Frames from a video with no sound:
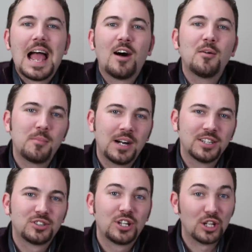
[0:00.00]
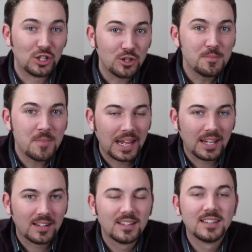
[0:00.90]
How much can you
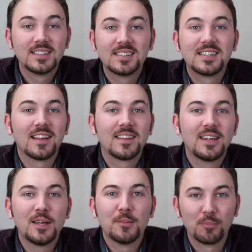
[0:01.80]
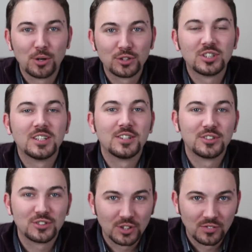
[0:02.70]
make selling merchant
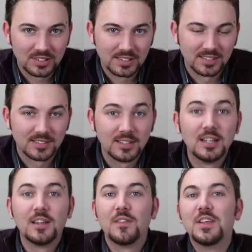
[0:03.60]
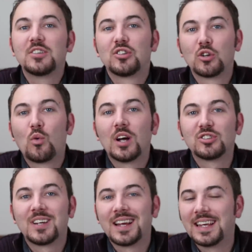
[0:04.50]
services? This is a
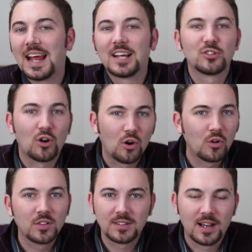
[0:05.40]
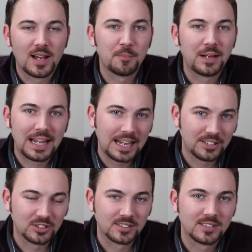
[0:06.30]
question I get asked all the time by
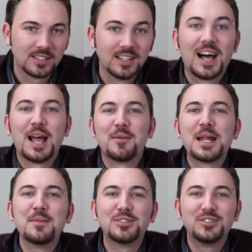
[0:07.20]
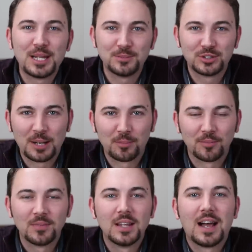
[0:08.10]
agents. Hi, my name is James
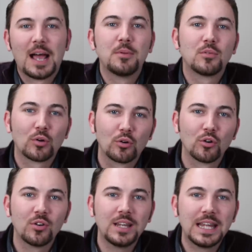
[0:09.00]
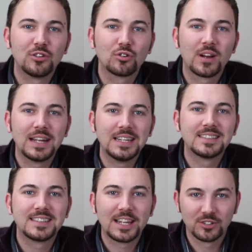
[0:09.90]
Shepherd. I've been recruiting and training
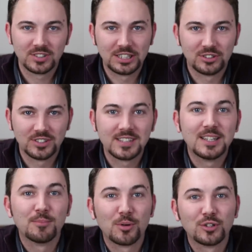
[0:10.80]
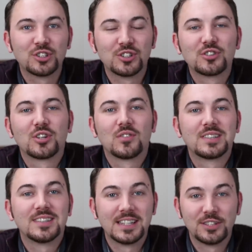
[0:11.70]
sales agents in the merchant
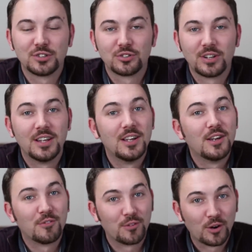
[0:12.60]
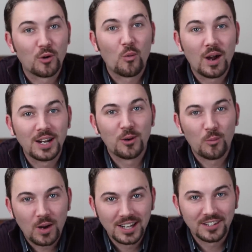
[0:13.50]
services industry for quite a
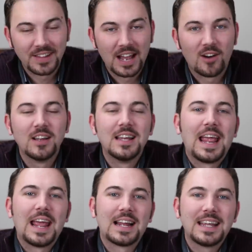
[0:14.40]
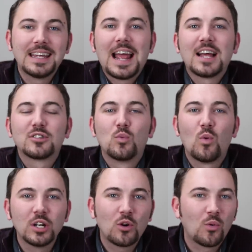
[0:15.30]
while now, and I get asked
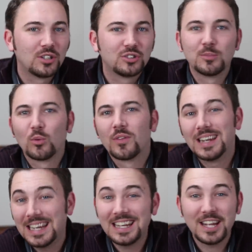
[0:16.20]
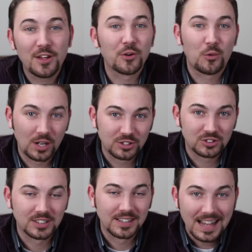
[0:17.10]
one question more than any other
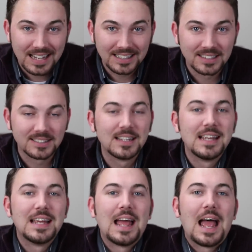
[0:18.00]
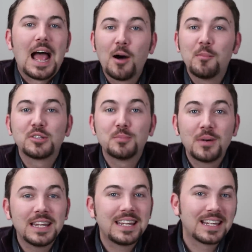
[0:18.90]
question, and that is, how much
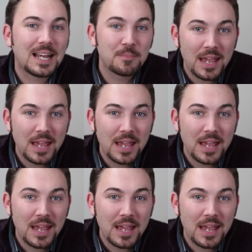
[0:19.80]
money can I